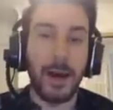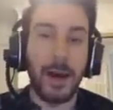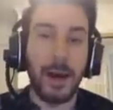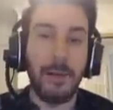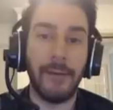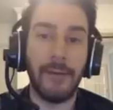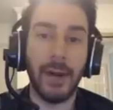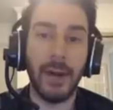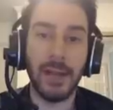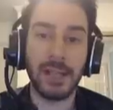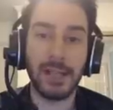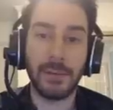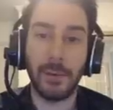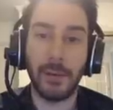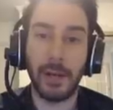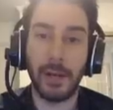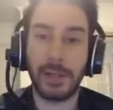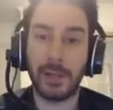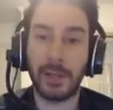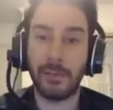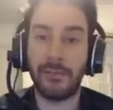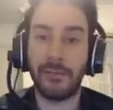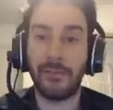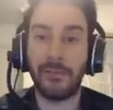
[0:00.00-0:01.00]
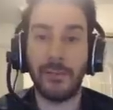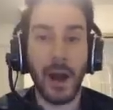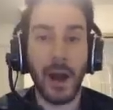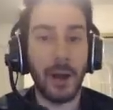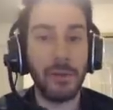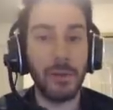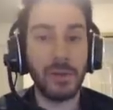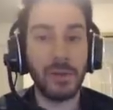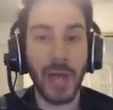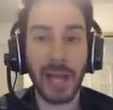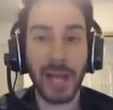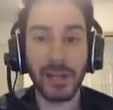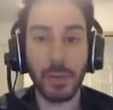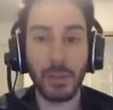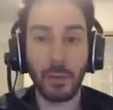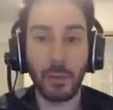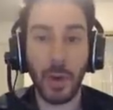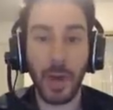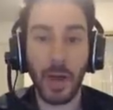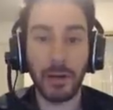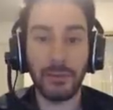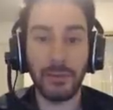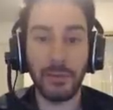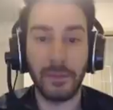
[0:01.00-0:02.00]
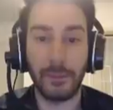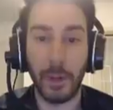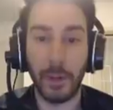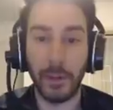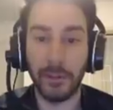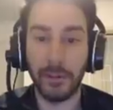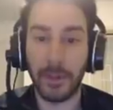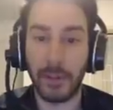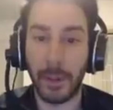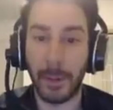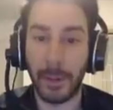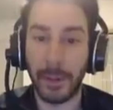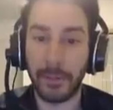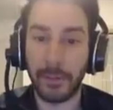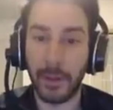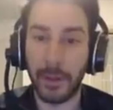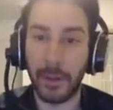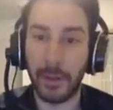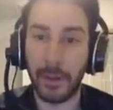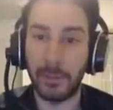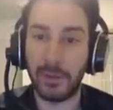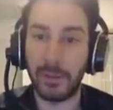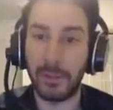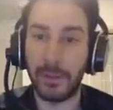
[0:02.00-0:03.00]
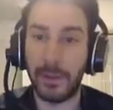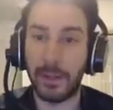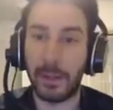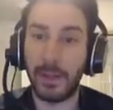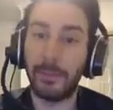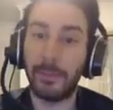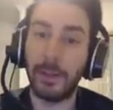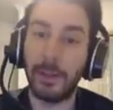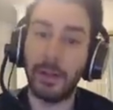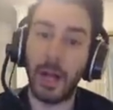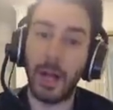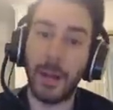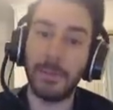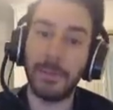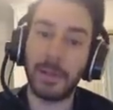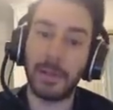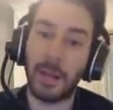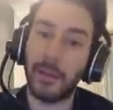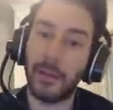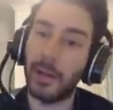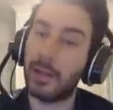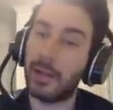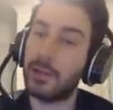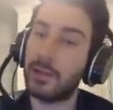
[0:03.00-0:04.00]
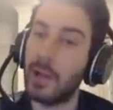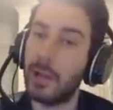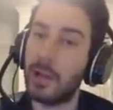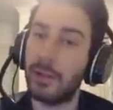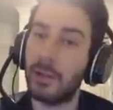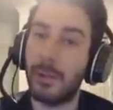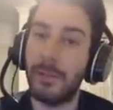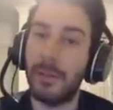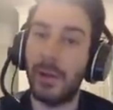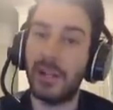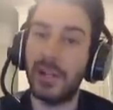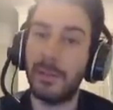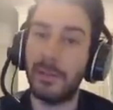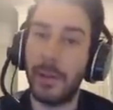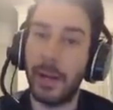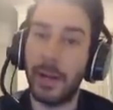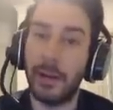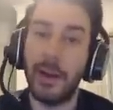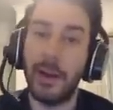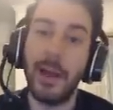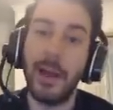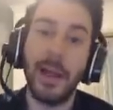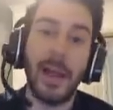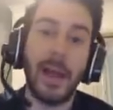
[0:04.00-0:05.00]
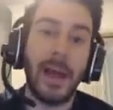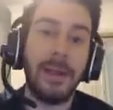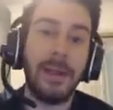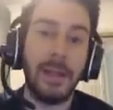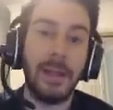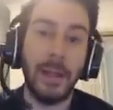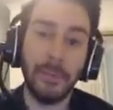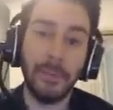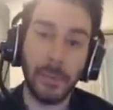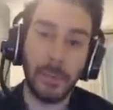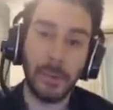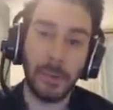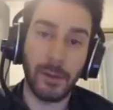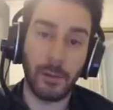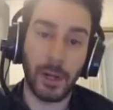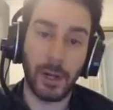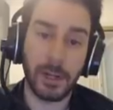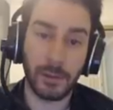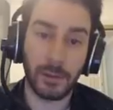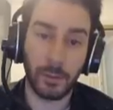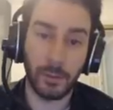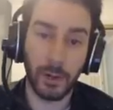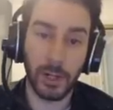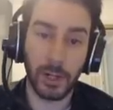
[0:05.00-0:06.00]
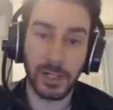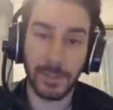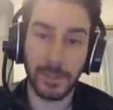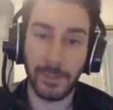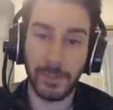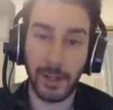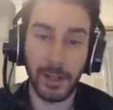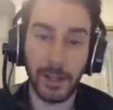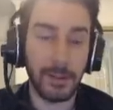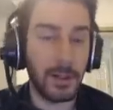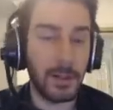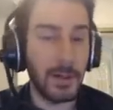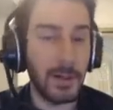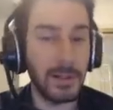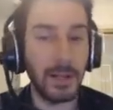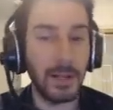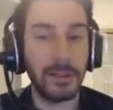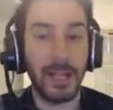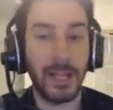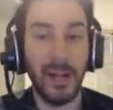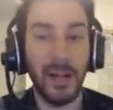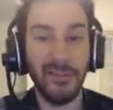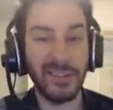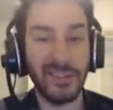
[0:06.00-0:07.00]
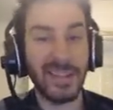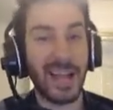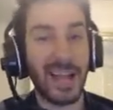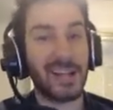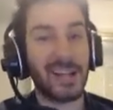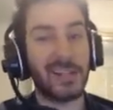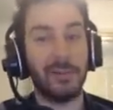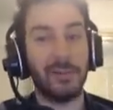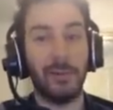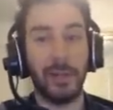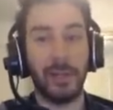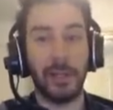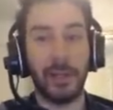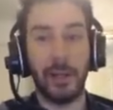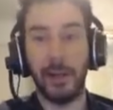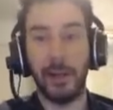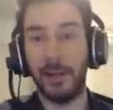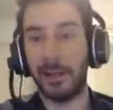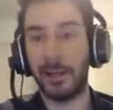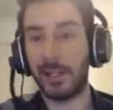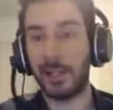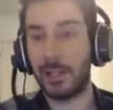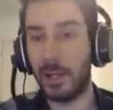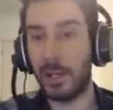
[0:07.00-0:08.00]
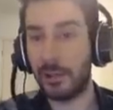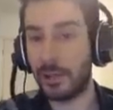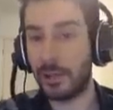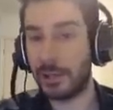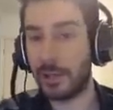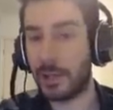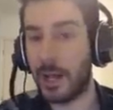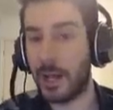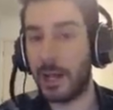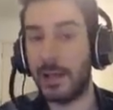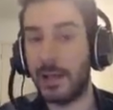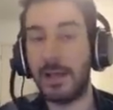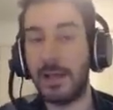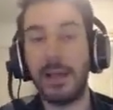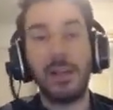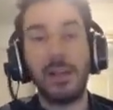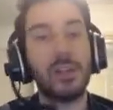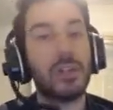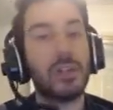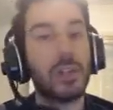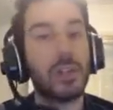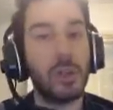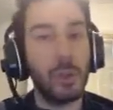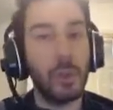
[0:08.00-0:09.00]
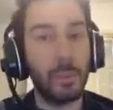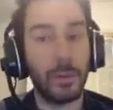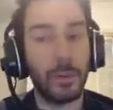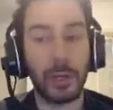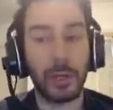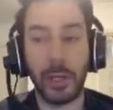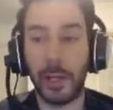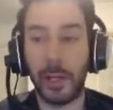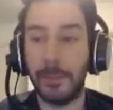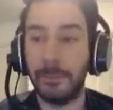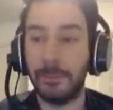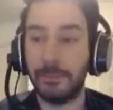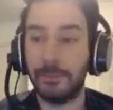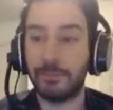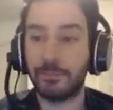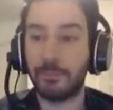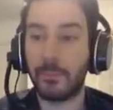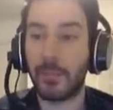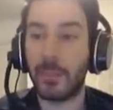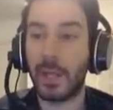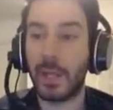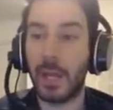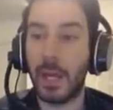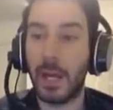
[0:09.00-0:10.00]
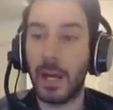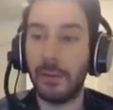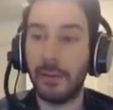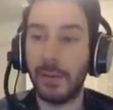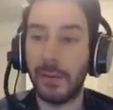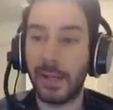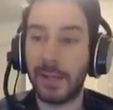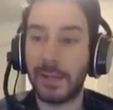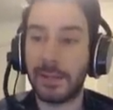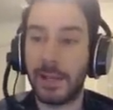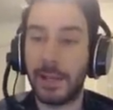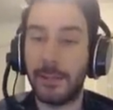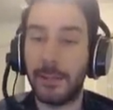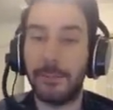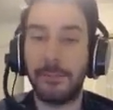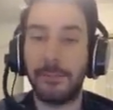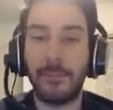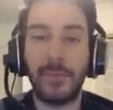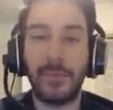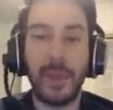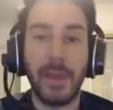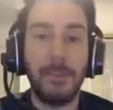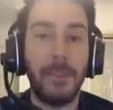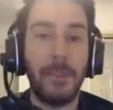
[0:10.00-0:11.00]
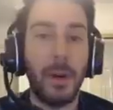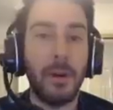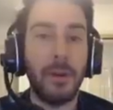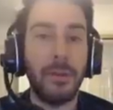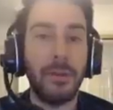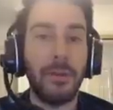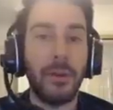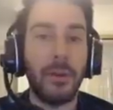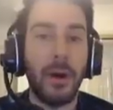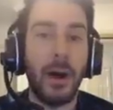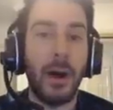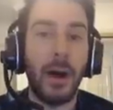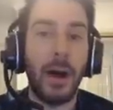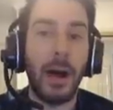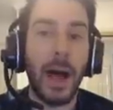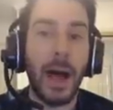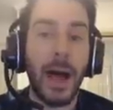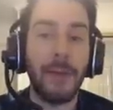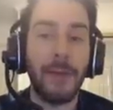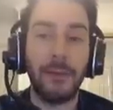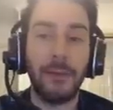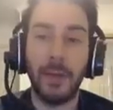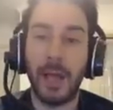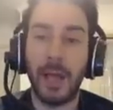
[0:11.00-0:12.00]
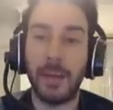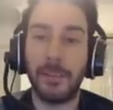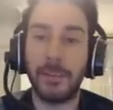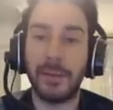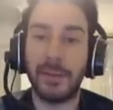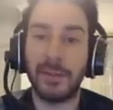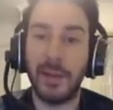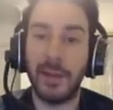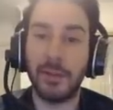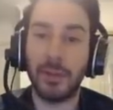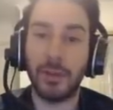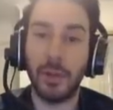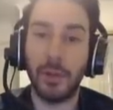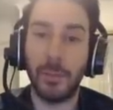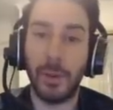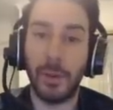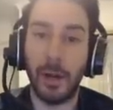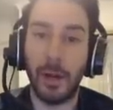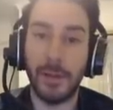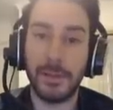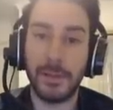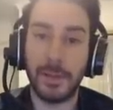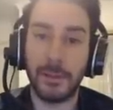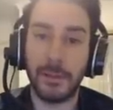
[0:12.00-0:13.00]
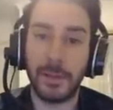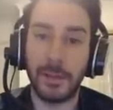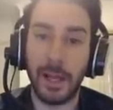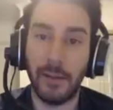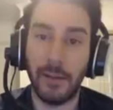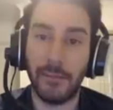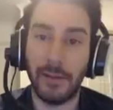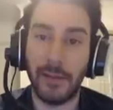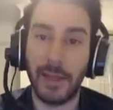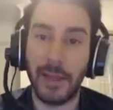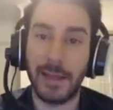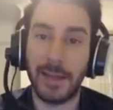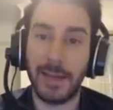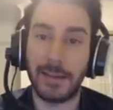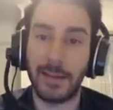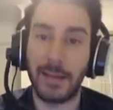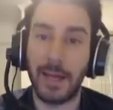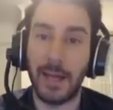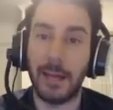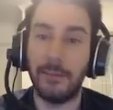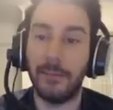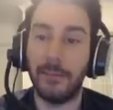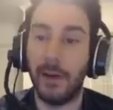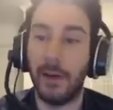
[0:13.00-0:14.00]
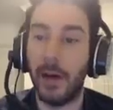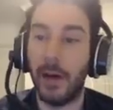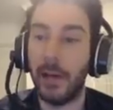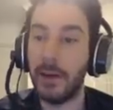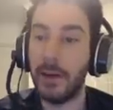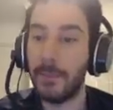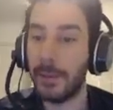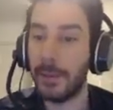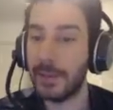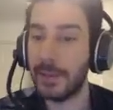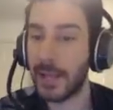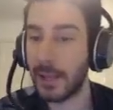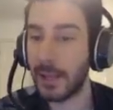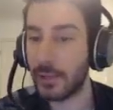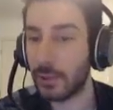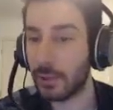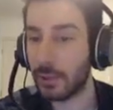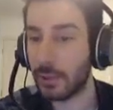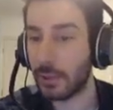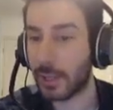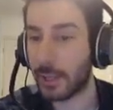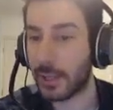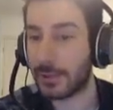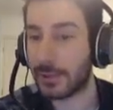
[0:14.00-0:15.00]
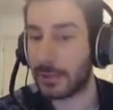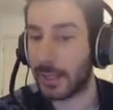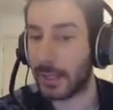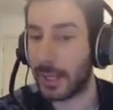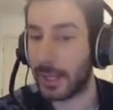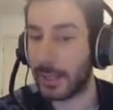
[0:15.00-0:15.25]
very disappointing. So I was actually wrong for both of them. I thought it would be complete opposite. I thought Cassandra would be much better and Delphi would be much worse. But it turns out Delphi's actually really good and Cassandra's not super good. However, like I said, they both have a lot of potential, but also Delphi has a lot of unpotential because,